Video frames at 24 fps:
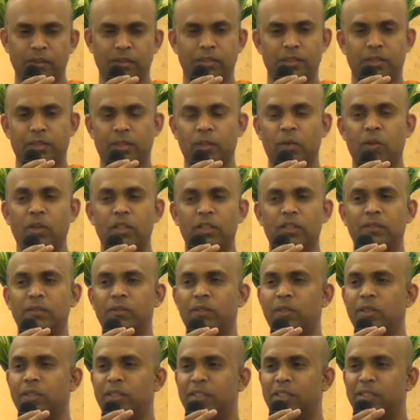salt
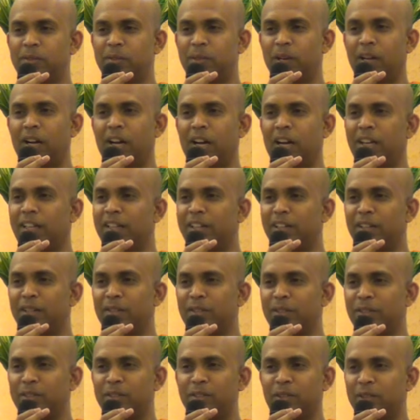water to gargle
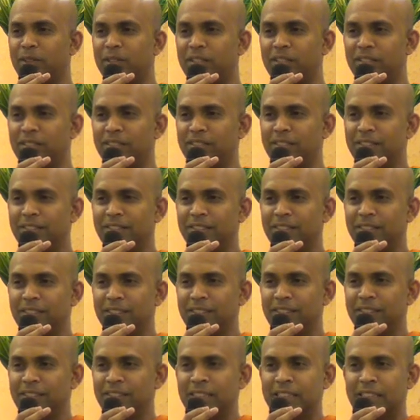your throat.
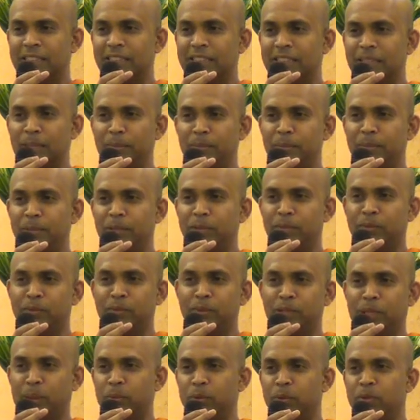
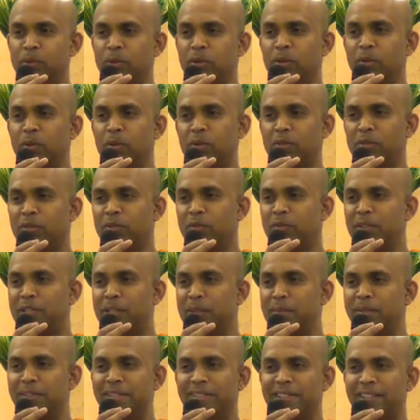Some good dose of
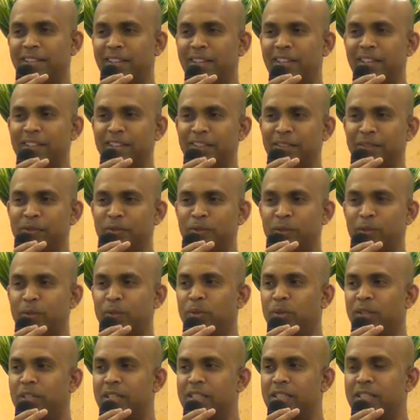vitamin C, few
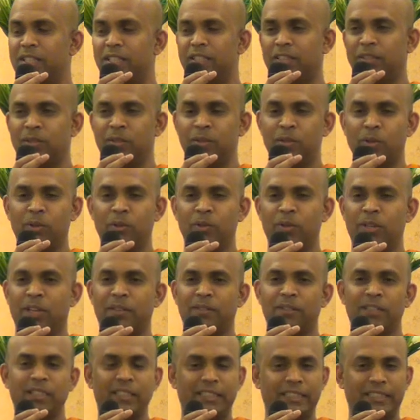oranges or
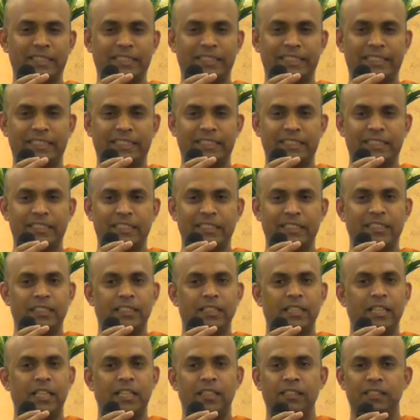guava,
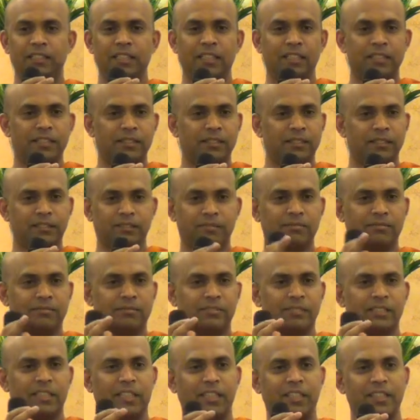and then
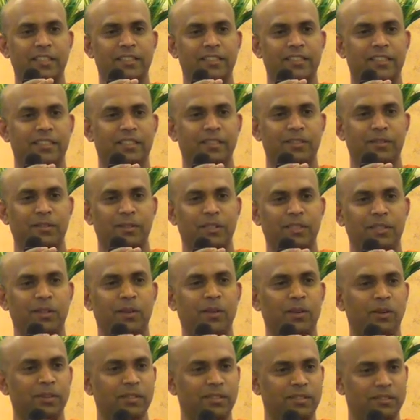it's
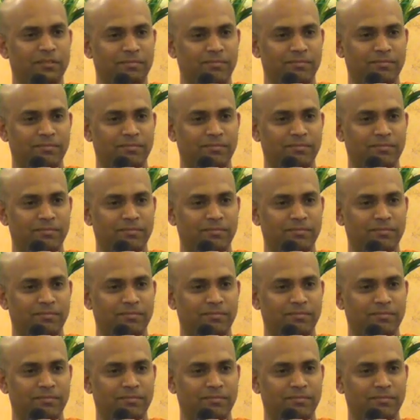gone.